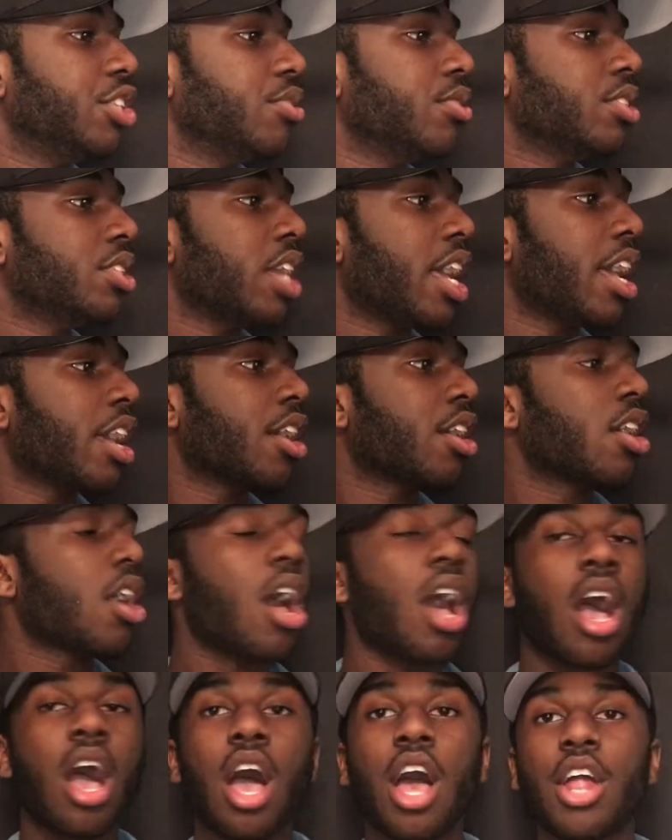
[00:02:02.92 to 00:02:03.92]
she was like,
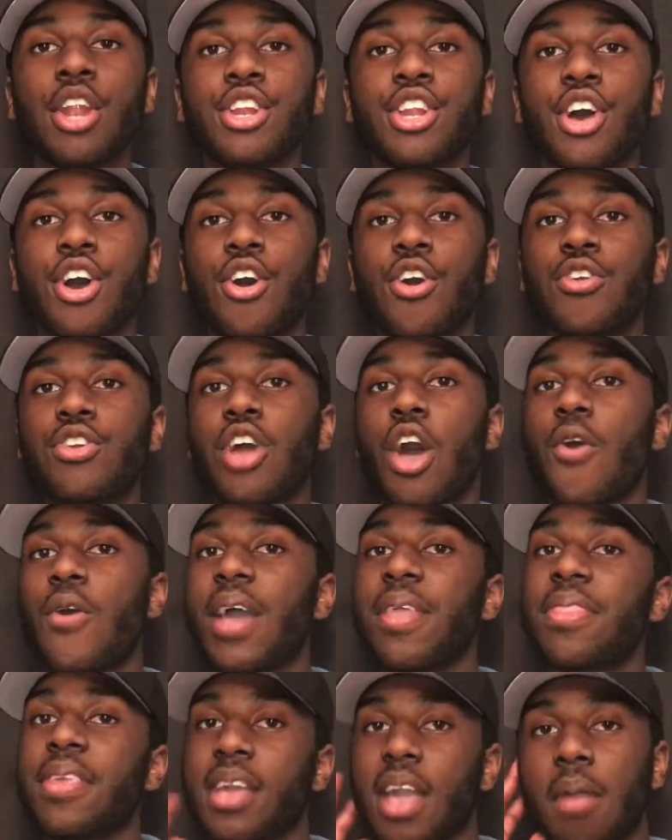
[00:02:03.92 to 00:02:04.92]
oh, no,
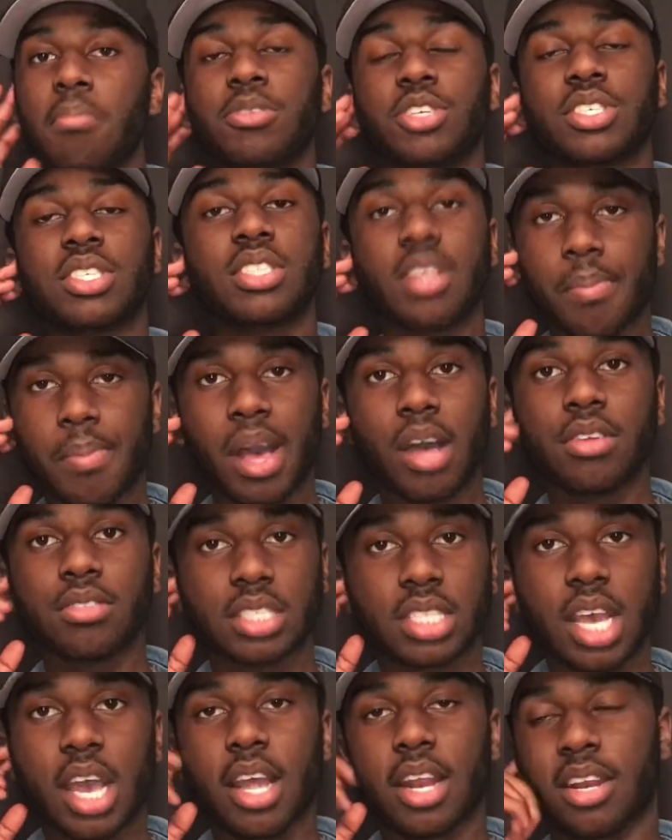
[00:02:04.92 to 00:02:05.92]
I think I'm just
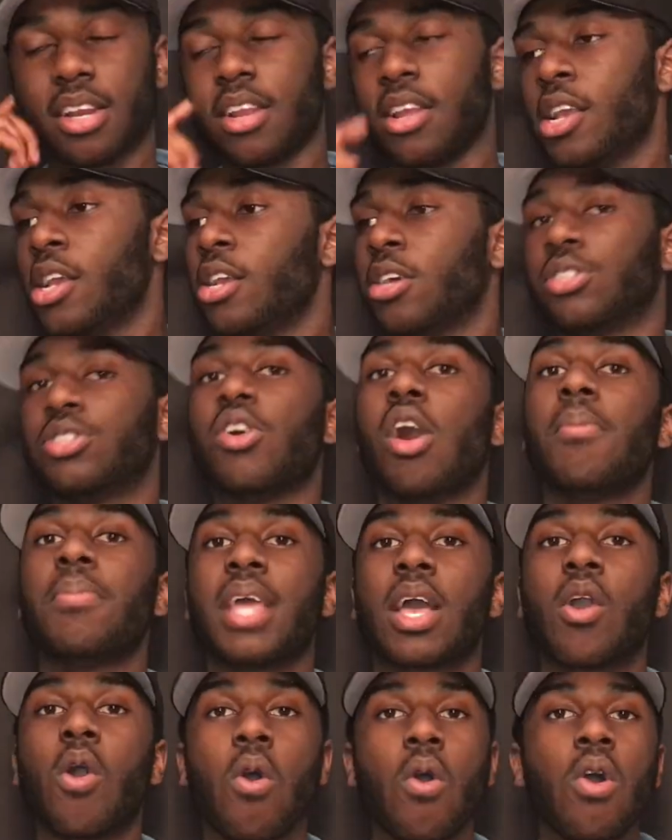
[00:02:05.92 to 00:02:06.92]
about done. So I'm
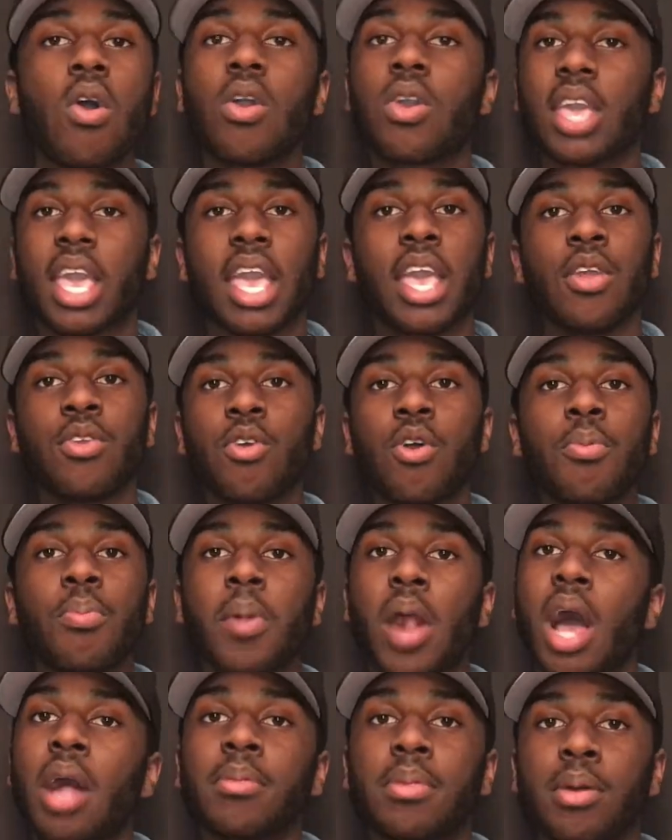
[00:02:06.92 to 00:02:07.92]
like, okay, no
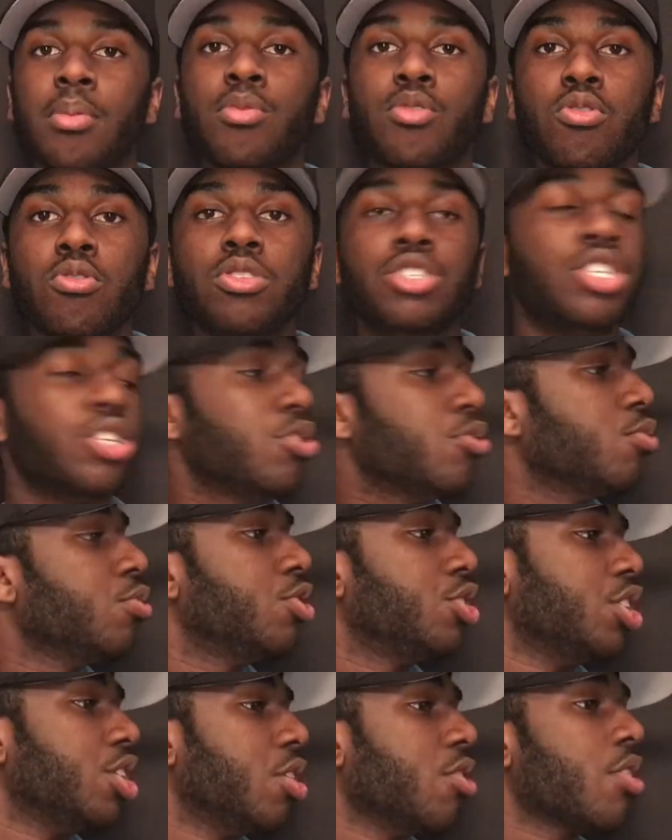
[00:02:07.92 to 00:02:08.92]
problem.
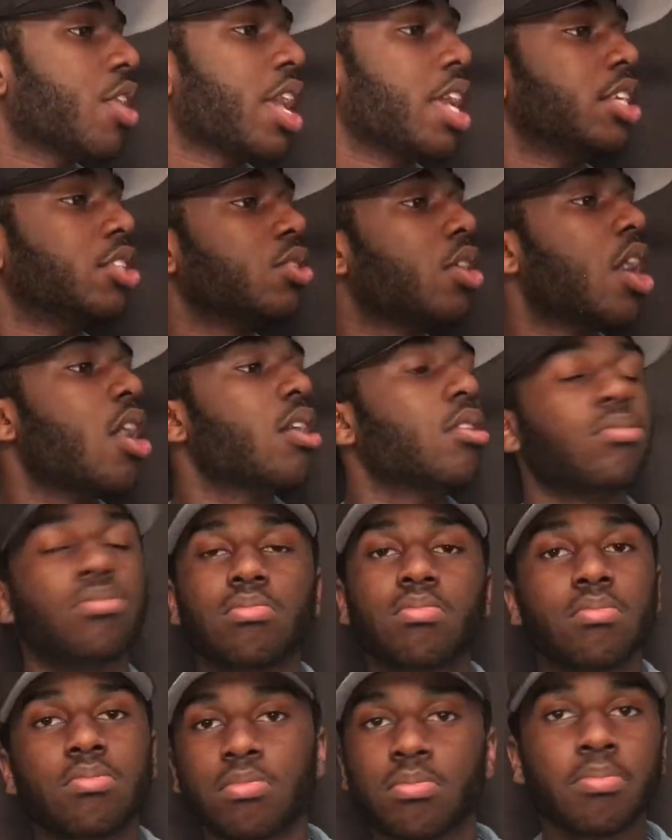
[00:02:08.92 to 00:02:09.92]
Gucci. Okay, so
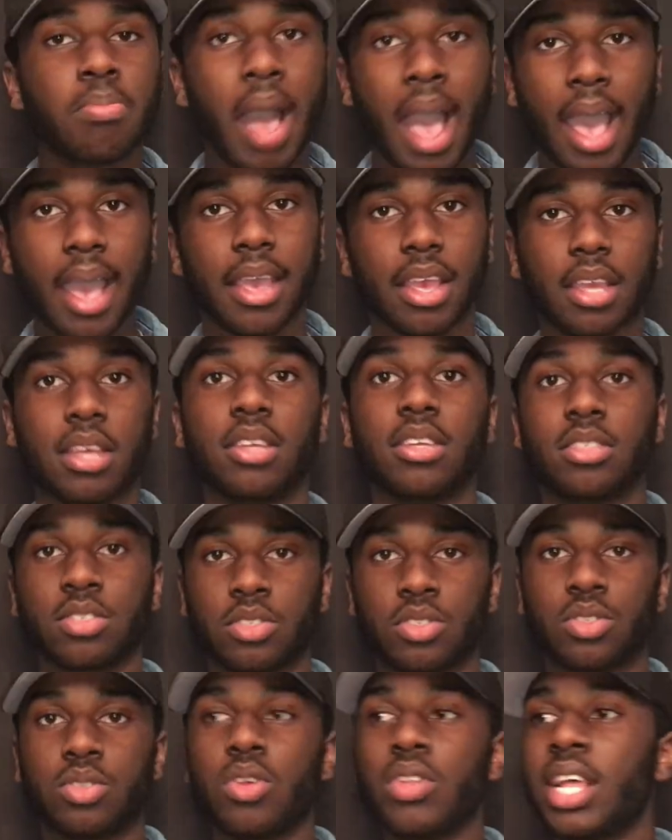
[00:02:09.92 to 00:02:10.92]
bye.
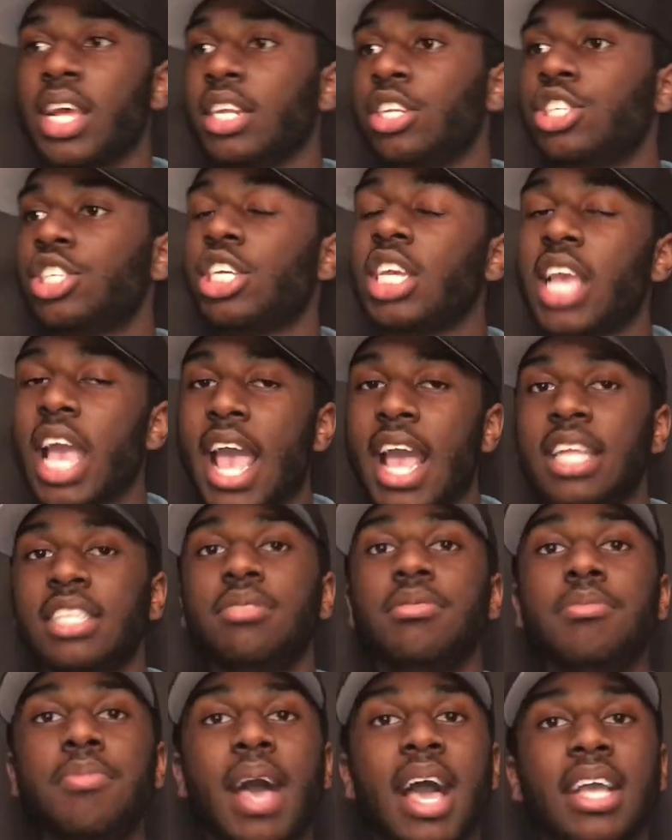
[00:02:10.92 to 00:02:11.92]
So then she
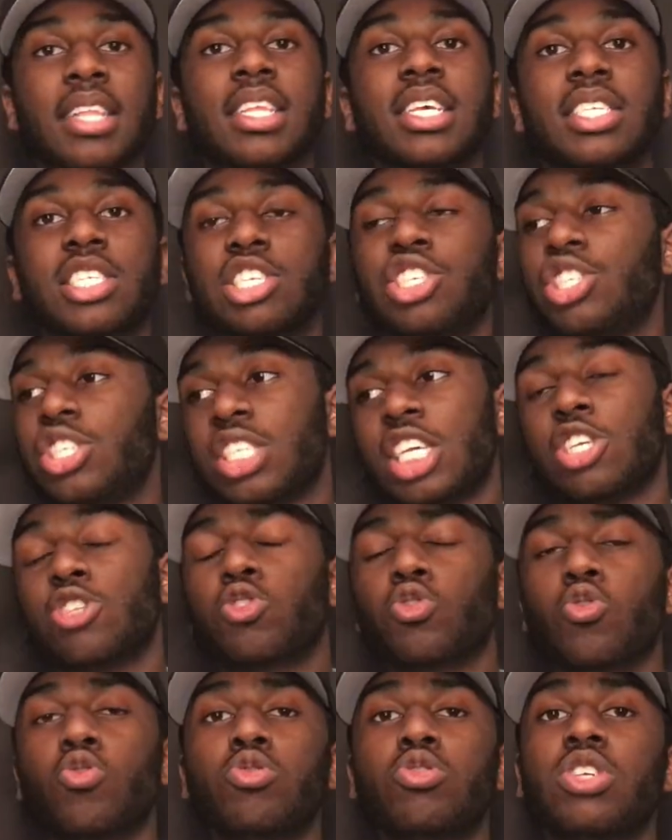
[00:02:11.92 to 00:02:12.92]
hands me back this and she's
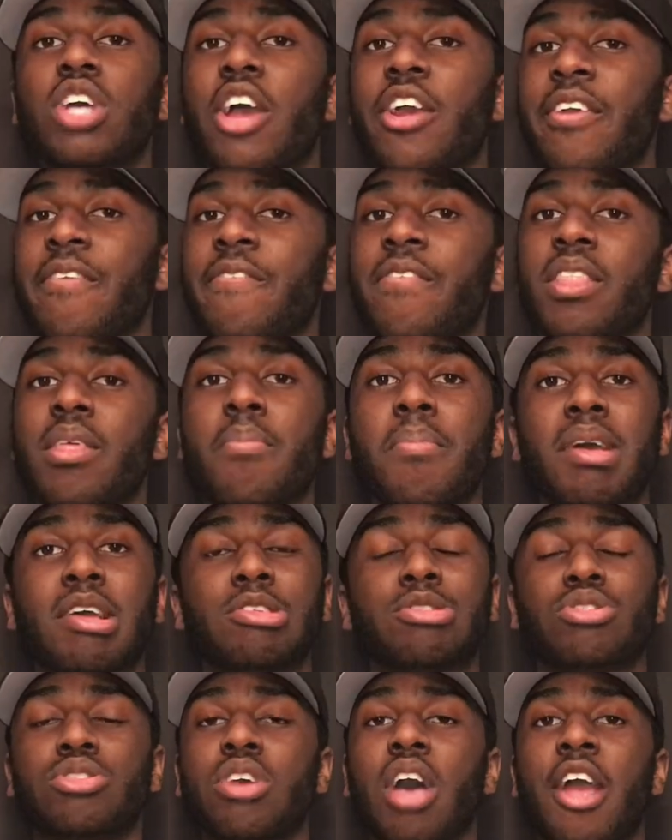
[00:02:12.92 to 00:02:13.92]
like, so sorry for the
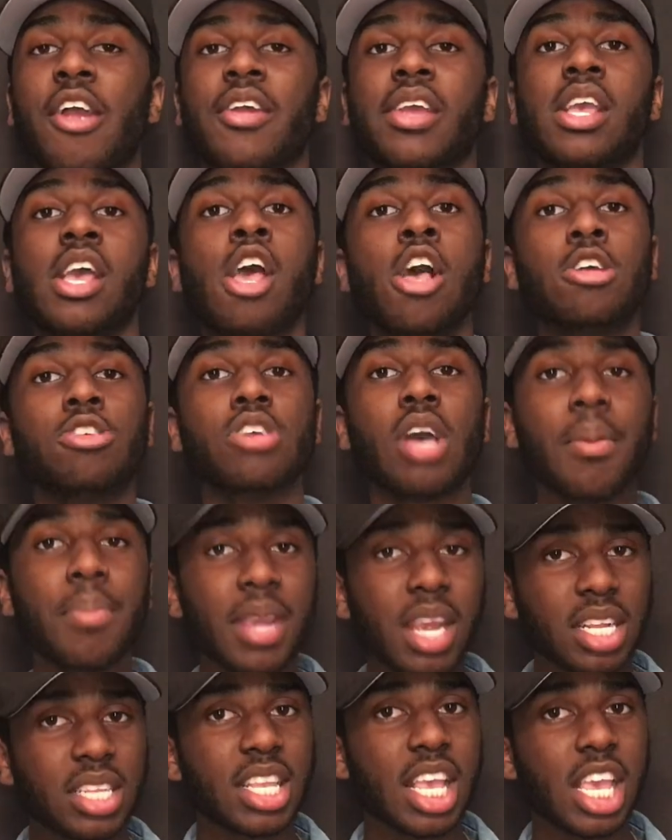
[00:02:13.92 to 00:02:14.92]
mess, sorry. So I'm
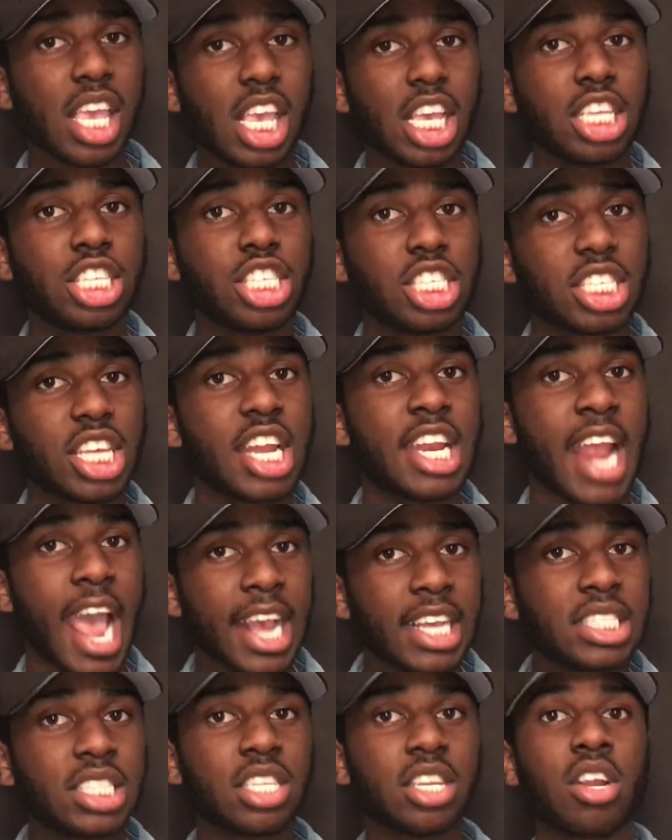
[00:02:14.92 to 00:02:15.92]
here thinking she's a
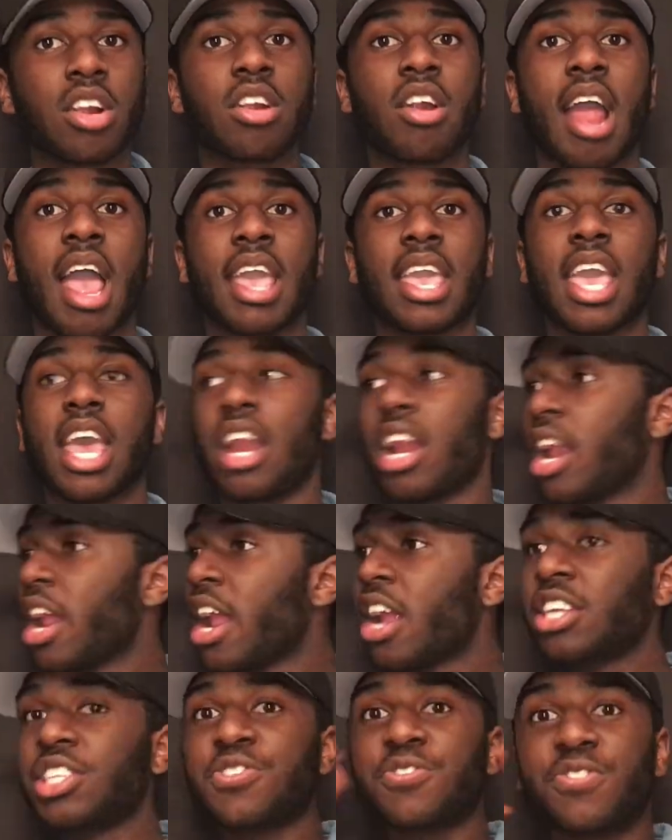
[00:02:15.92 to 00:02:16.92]
nice little crackhead. Her
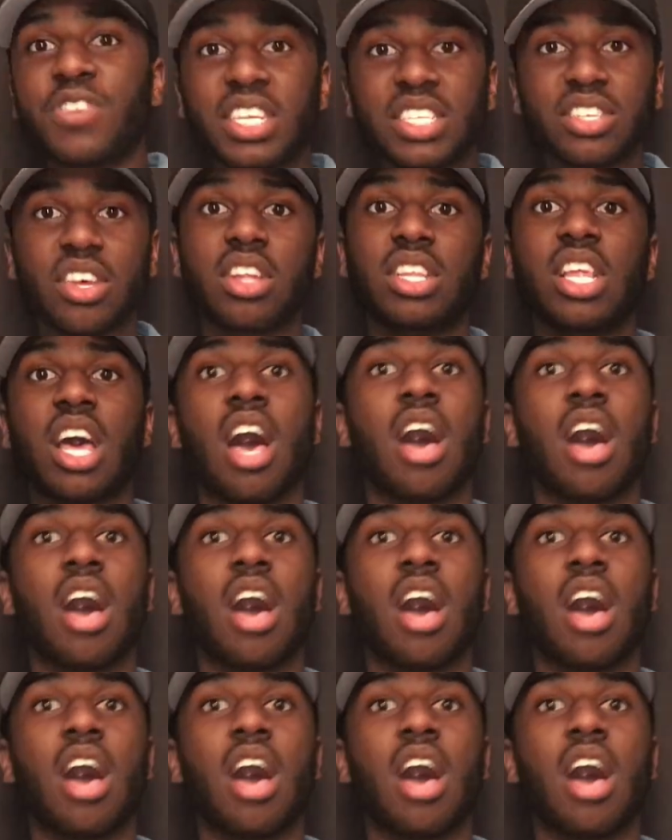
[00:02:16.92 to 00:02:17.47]
hair's frizzled